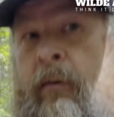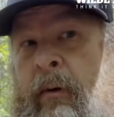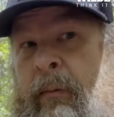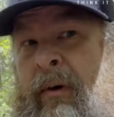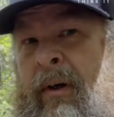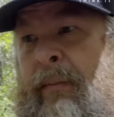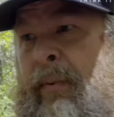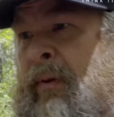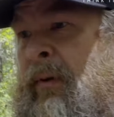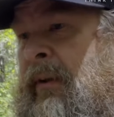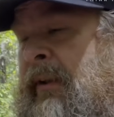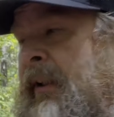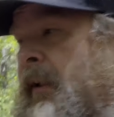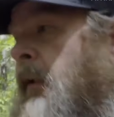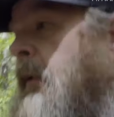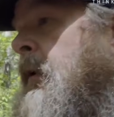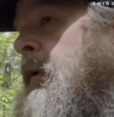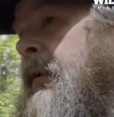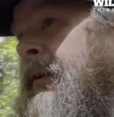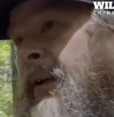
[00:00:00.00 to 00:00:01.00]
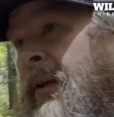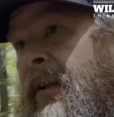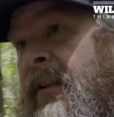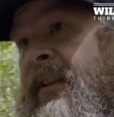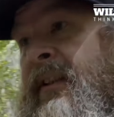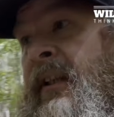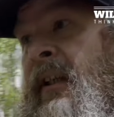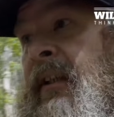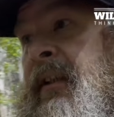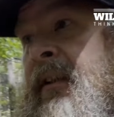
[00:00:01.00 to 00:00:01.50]
can put a pool in. The dirt
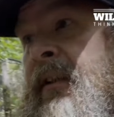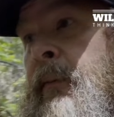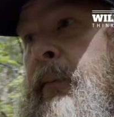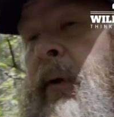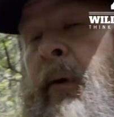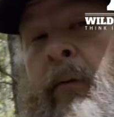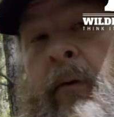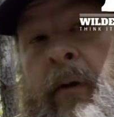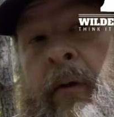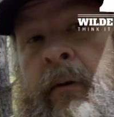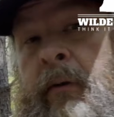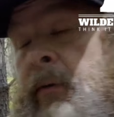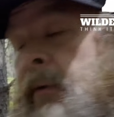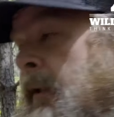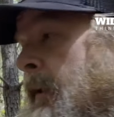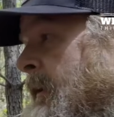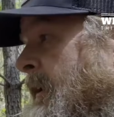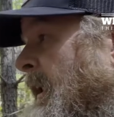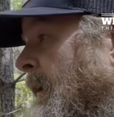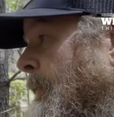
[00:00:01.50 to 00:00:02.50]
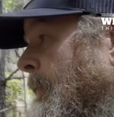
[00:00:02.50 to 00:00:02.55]
sucks, but we're growing on top